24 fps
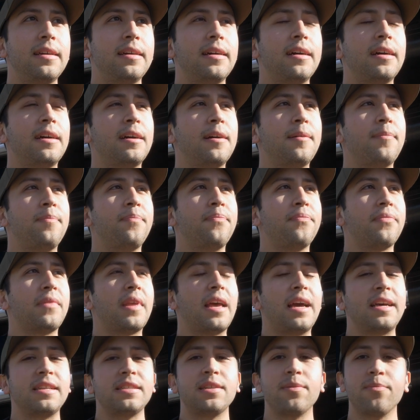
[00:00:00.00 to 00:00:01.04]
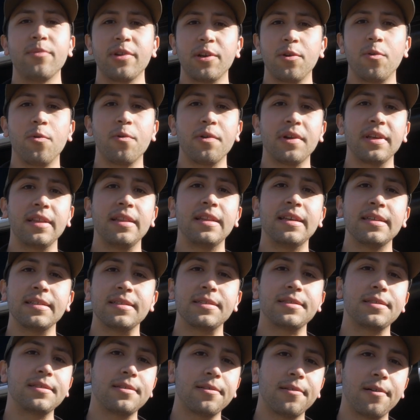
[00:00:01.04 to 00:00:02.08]
As I'm recording
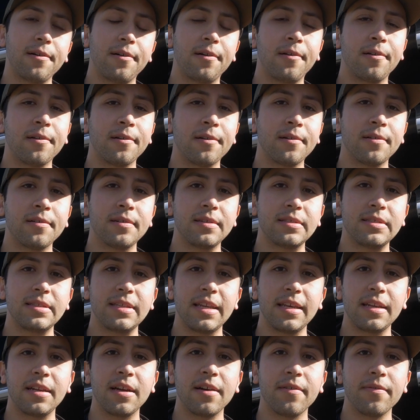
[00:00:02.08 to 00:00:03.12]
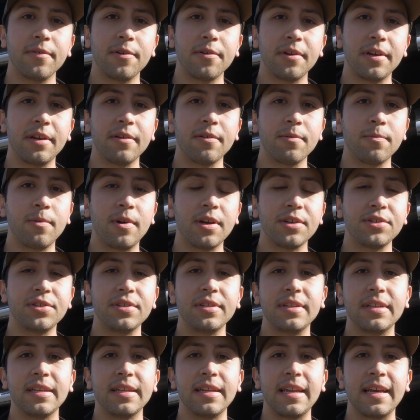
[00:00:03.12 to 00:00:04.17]
this, our state governor here in
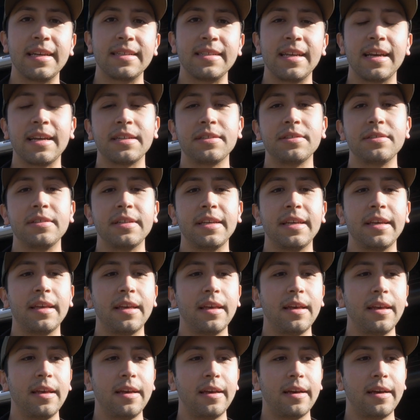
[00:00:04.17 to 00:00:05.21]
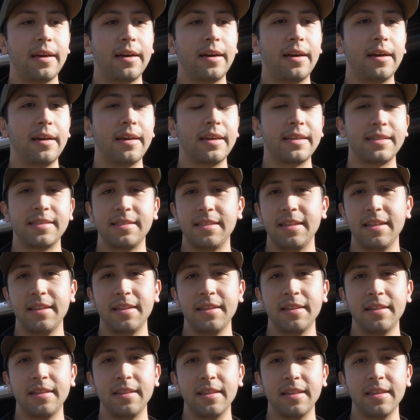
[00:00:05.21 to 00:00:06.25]
Washington has actually
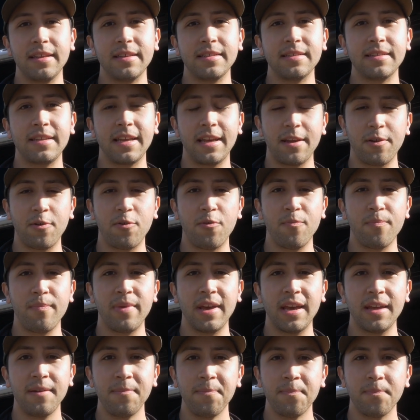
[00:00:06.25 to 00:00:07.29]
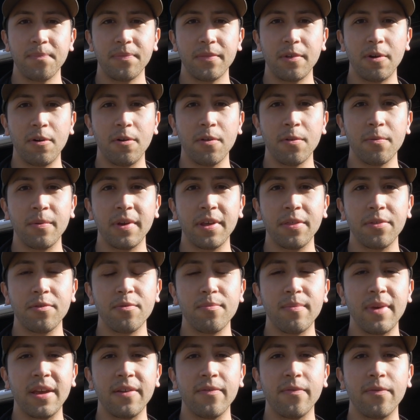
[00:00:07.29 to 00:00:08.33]
extended the stay-at-home ban all the way through
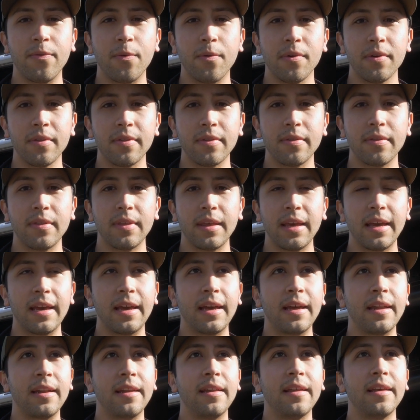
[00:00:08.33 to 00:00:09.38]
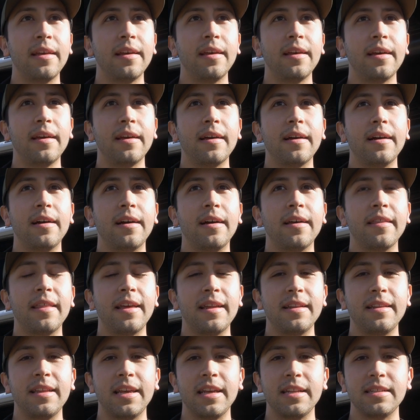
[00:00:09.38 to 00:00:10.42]
May 4th, and
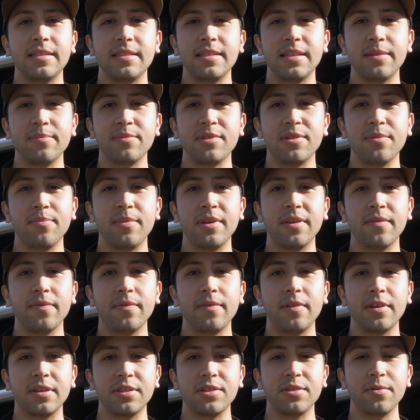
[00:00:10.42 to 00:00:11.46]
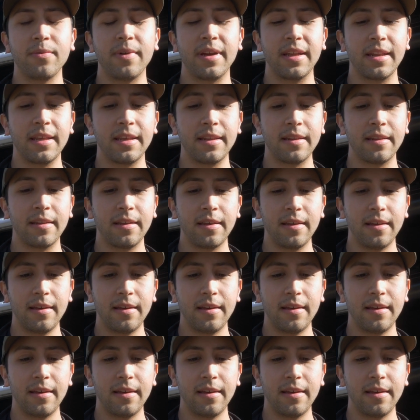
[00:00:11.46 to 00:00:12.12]
that date seems to be fluctuating